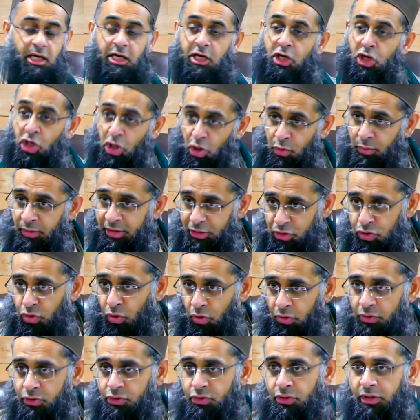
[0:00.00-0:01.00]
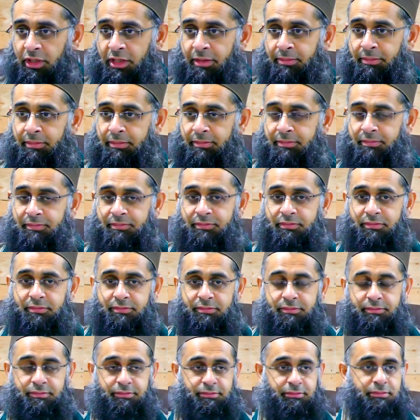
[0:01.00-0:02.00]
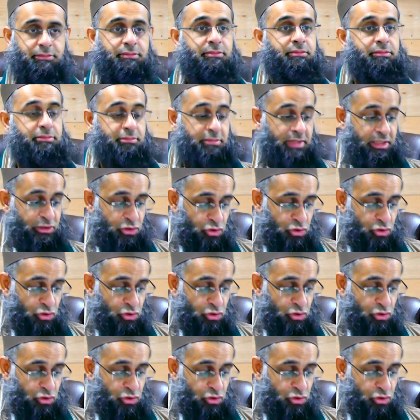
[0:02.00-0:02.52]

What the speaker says: Go and talk to him and